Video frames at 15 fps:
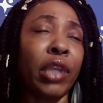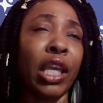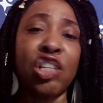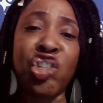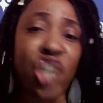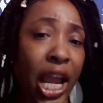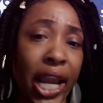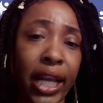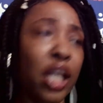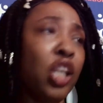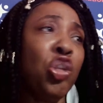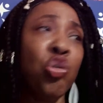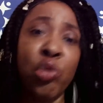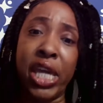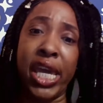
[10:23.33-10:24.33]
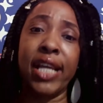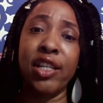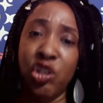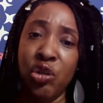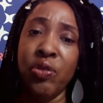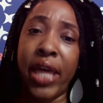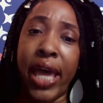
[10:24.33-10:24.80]
China. You can't
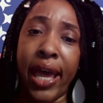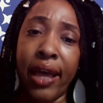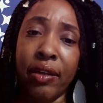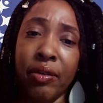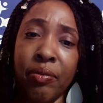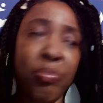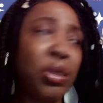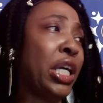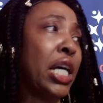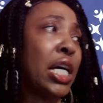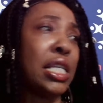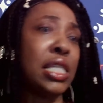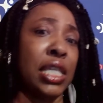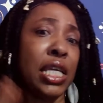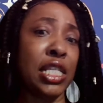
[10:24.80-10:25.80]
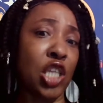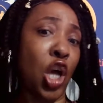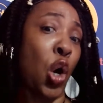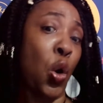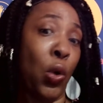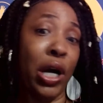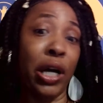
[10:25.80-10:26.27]
do that because it's
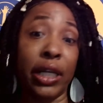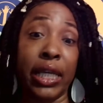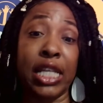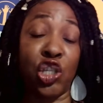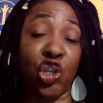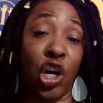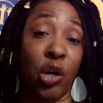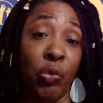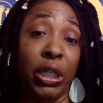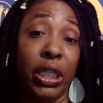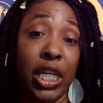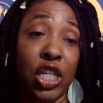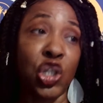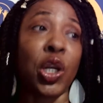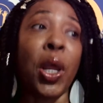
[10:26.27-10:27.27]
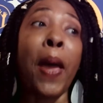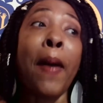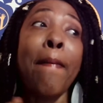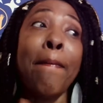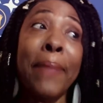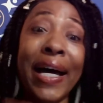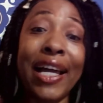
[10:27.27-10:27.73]
against our religion.
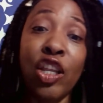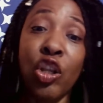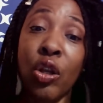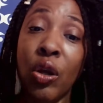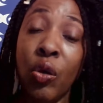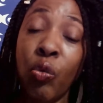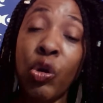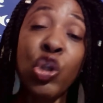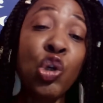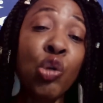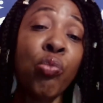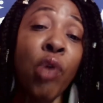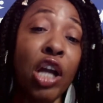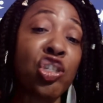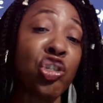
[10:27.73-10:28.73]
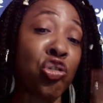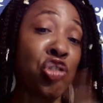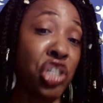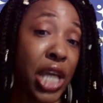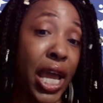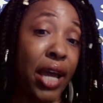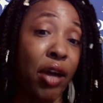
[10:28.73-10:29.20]
But when you brought your
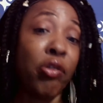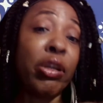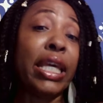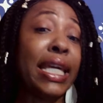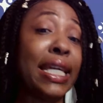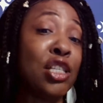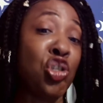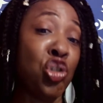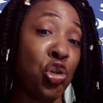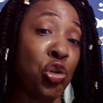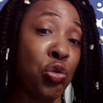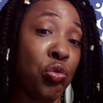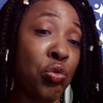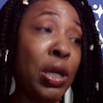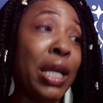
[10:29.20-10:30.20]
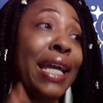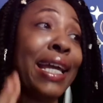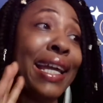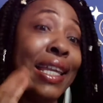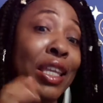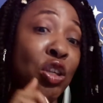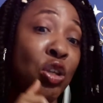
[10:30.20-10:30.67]
child into
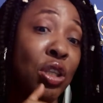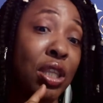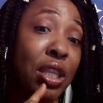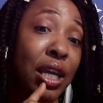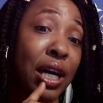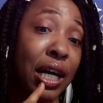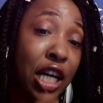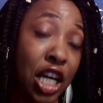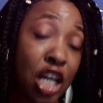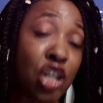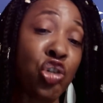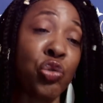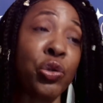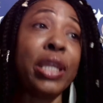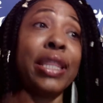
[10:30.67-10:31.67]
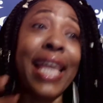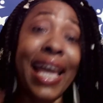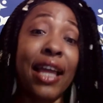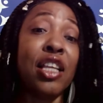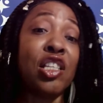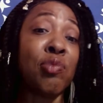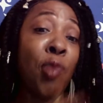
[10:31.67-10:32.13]
a country
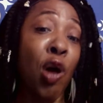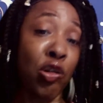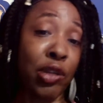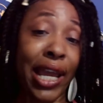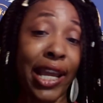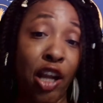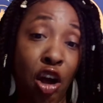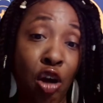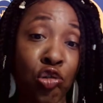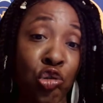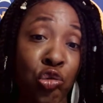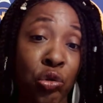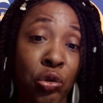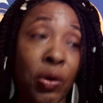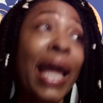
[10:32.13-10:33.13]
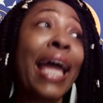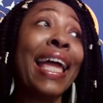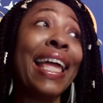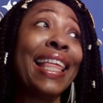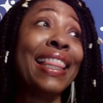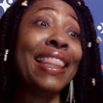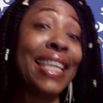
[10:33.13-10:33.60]
that is multicultural,
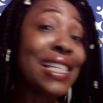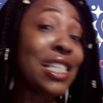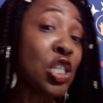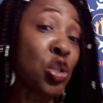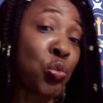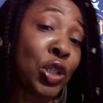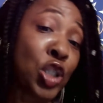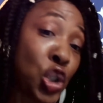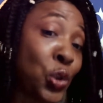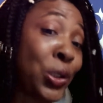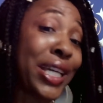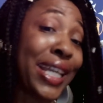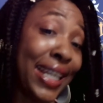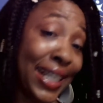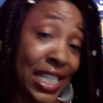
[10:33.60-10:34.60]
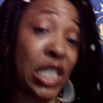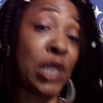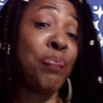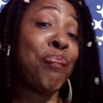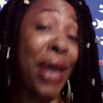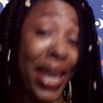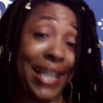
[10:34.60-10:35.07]
this is what you can
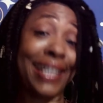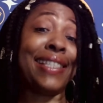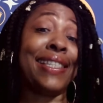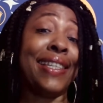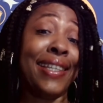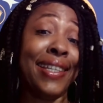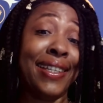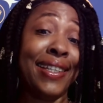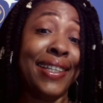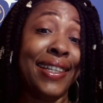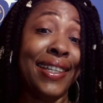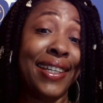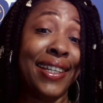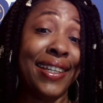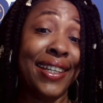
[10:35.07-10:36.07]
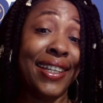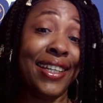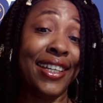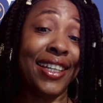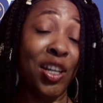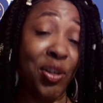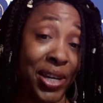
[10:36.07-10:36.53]
expect.
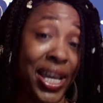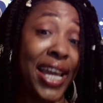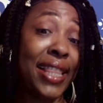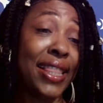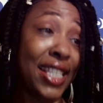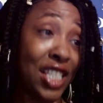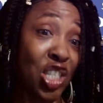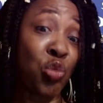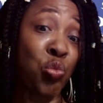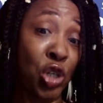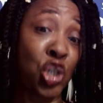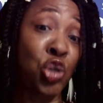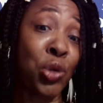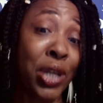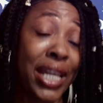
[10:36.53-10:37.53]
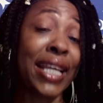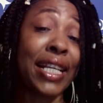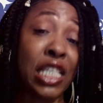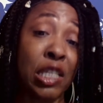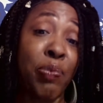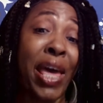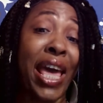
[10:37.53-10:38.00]
Okay, this is what you can
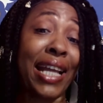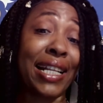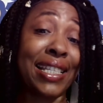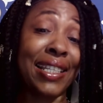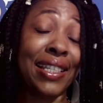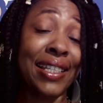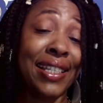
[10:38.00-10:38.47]
expect.